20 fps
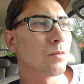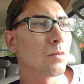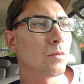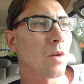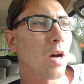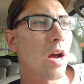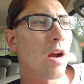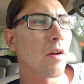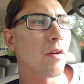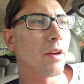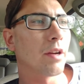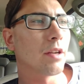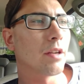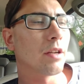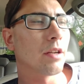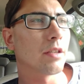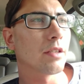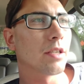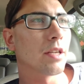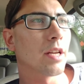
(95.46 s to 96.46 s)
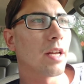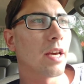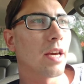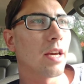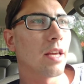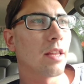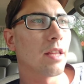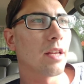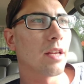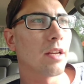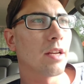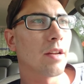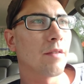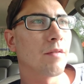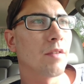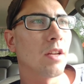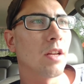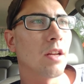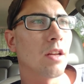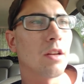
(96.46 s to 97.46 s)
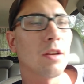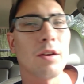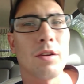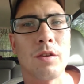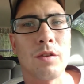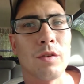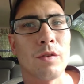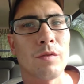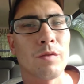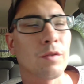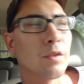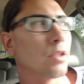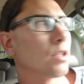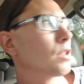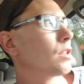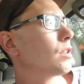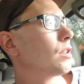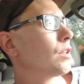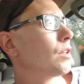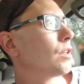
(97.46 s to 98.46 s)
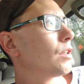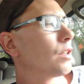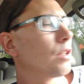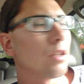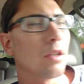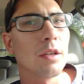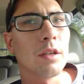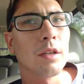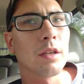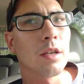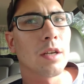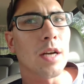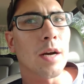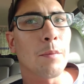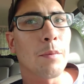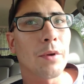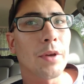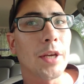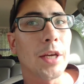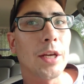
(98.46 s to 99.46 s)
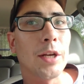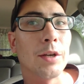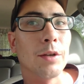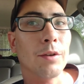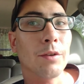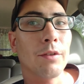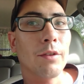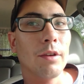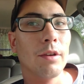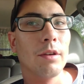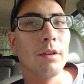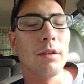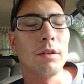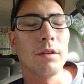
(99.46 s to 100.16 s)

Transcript: wiring done today that I've needed to do for a couple years.